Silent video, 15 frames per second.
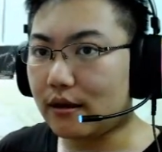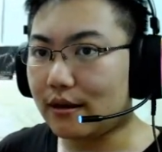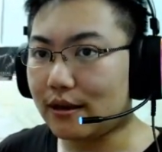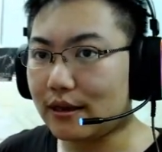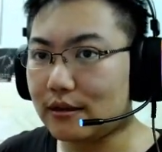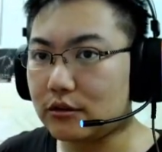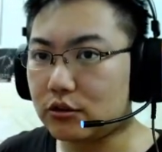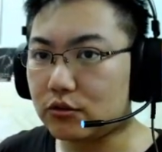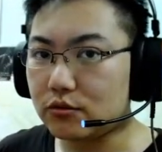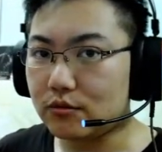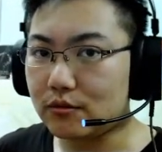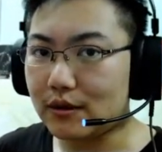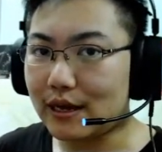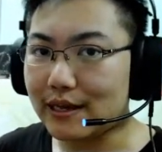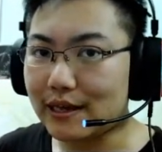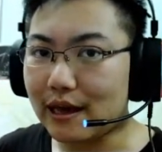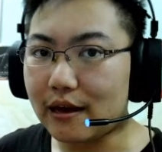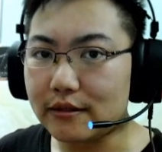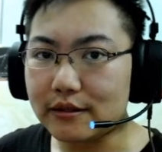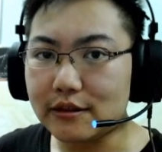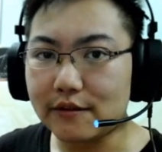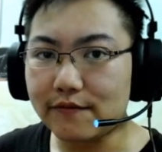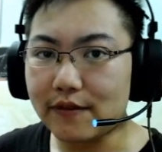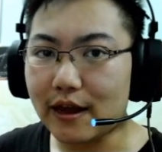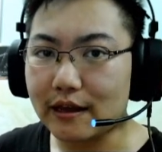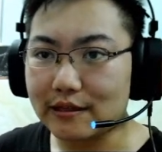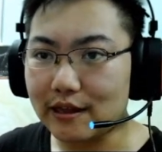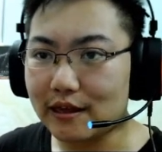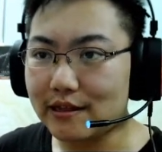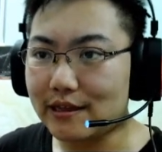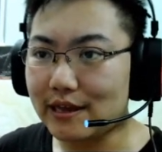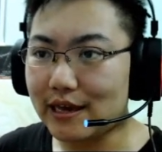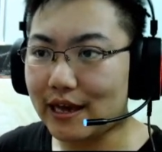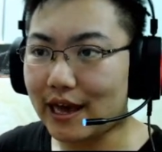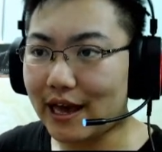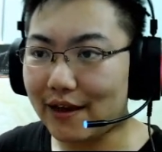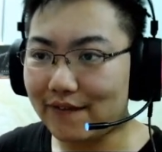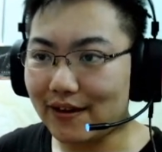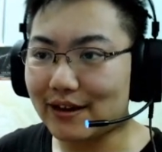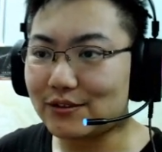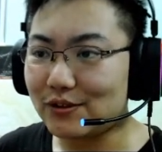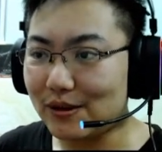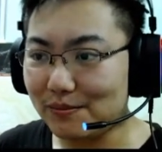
into account the fact that they have actually